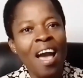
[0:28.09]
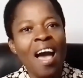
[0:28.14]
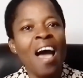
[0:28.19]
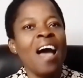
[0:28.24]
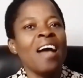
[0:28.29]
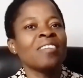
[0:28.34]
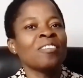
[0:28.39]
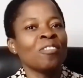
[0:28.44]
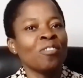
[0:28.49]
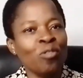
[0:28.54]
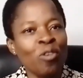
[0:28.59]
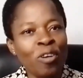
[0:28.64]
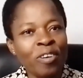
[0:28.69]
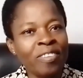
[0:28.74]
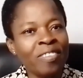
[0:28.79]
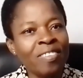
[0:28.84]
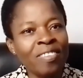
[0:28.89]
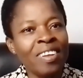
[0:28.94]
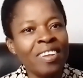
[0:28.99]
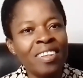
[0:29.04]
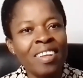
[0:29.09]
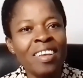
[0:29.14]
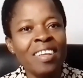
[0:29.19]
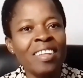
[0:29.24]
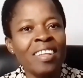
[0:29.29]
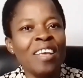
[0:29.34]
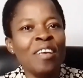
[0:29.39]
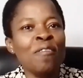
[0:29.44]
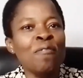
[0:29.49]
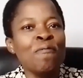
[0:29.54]
and
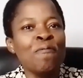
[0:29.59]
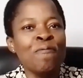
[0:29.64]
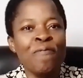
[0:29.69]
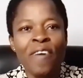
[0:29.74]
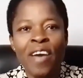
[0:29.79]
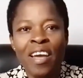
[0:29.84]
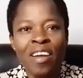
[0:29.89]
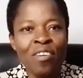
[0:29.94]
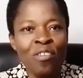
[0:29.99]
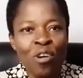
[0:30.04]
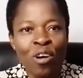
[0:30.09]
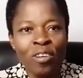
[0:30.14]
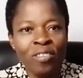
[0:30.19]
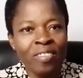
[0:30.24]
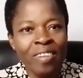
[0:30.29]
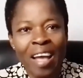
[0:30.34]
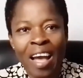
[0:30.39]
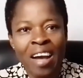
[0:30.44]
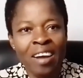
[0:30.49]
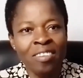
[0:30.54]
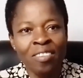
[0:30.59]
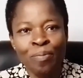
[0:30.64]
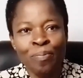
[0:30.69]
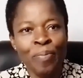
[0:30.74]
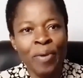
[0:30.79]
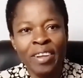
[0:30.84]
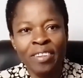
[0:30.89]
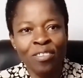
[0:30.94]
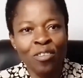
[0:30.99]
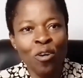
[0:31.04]
succeeding in various
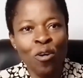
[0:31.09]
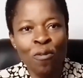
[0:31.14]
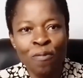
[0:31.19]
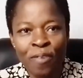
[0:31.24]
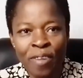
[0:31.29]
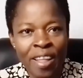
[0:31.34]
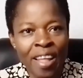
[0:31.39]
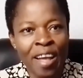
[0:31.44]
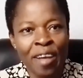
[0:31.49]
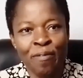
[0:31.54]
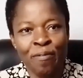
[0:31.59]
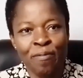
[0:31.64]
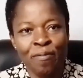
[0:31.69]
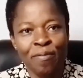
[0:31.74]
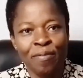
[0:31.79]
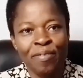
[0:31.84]
aspects of life.